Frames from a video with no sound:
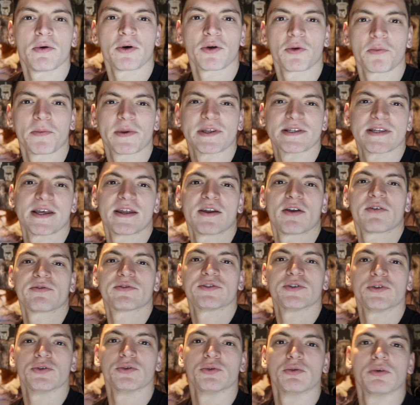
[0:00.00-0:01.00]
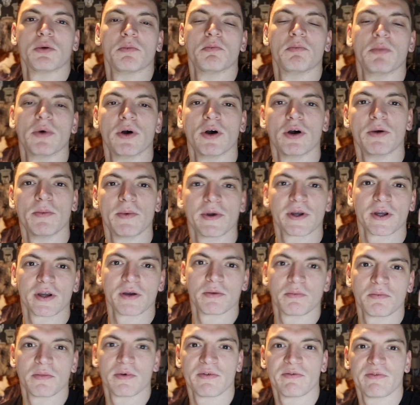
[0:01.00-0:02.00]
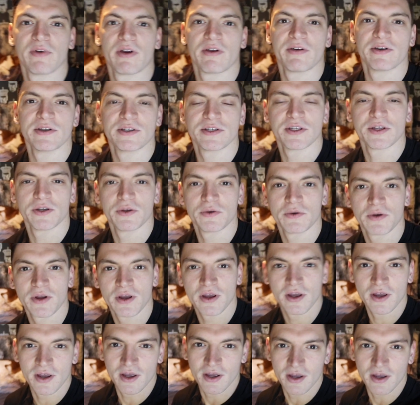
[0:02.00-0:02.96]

we're going to be taking off to Birmingham very soon.